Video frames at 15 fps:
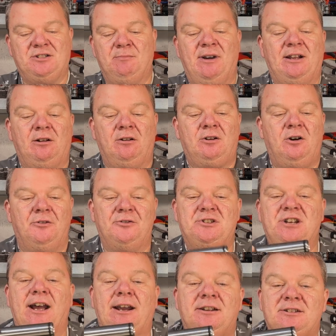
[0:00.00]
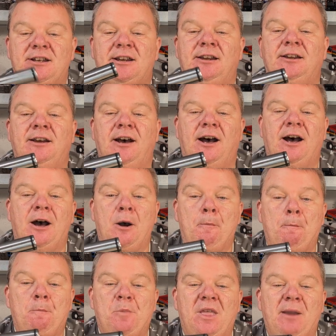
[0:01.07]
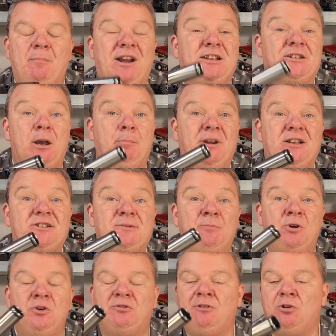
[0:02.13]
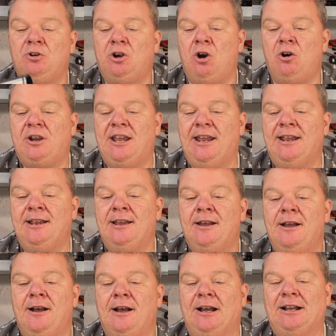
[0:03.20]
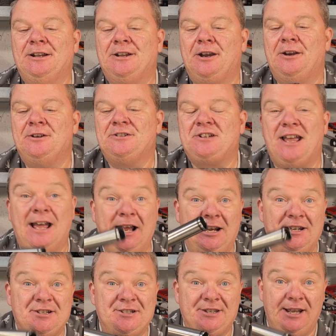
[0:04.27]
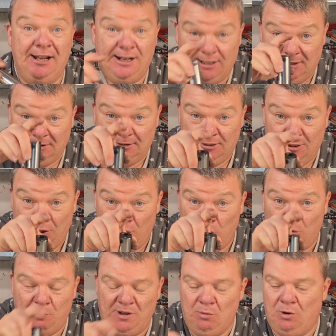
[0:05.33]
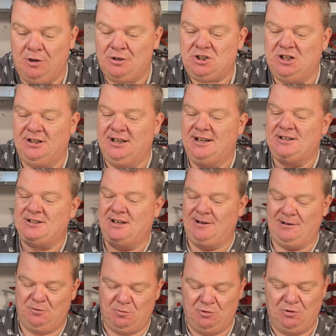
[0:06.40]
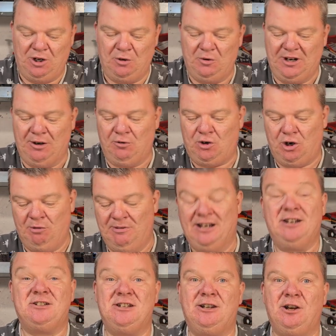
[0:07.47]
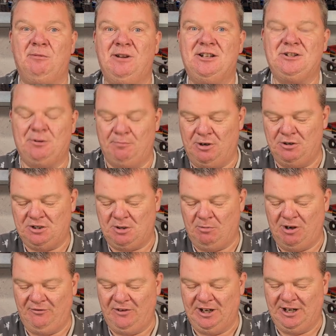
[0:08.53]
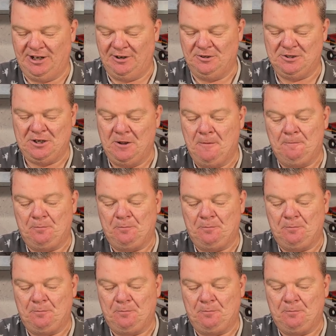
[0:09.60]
to metal contact. It makes it a bit smoother on cocking. And as Alistair, who will be watching this and will no doubt comment, 'cause he comments on most of my videos,